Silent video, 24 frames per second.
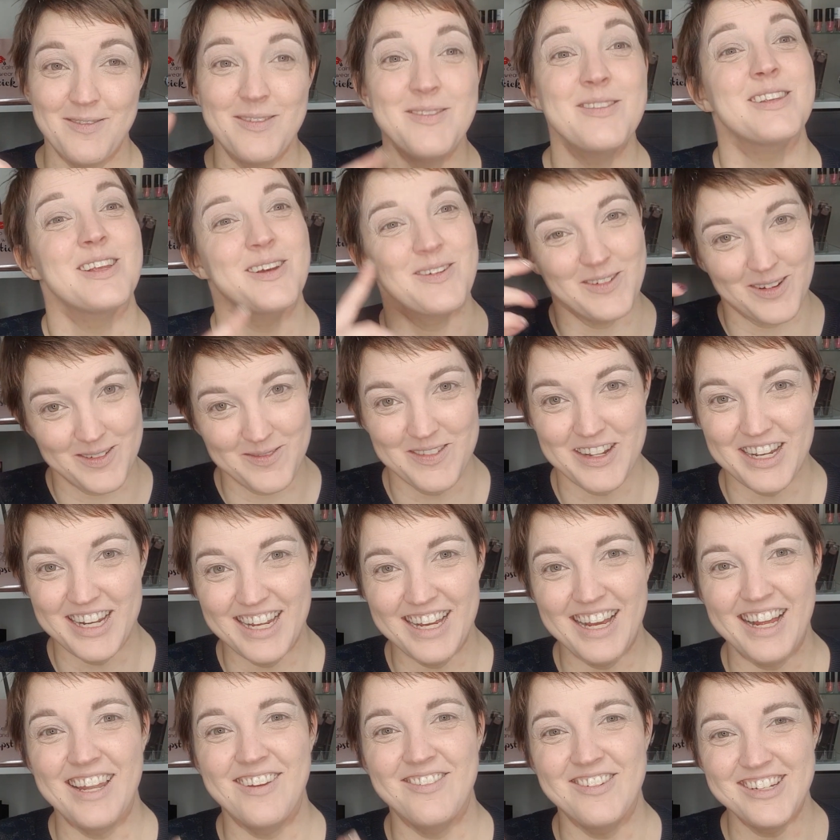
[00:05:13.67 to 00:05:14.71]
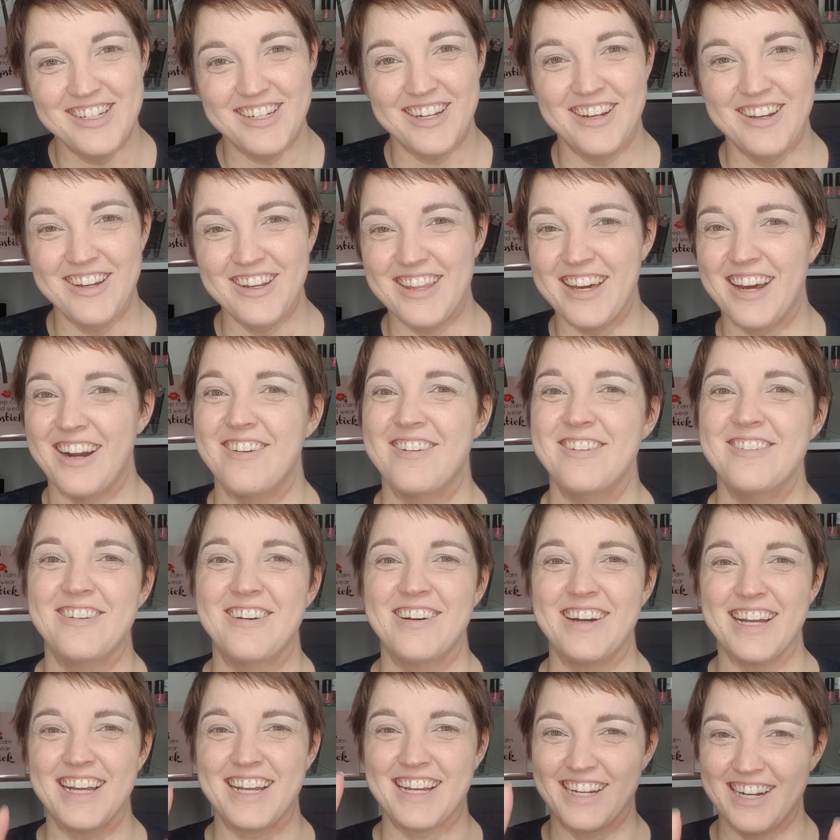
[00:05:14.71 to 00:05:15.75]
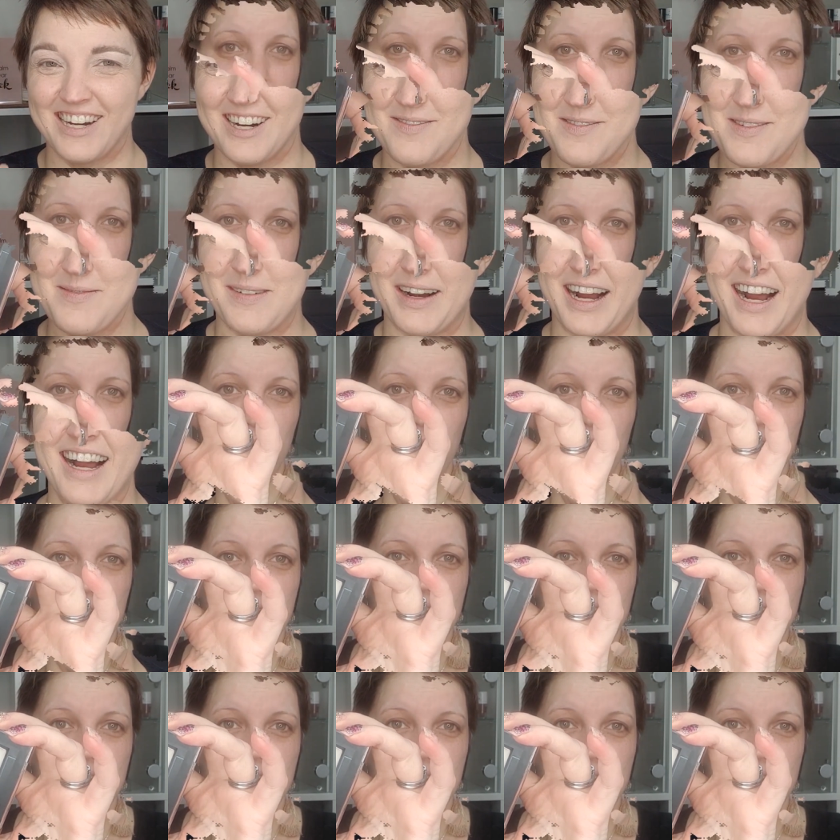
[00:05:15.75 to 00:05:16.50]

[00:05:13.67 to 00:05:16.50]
So 1 minute, let me show you that real quick and I'll be back.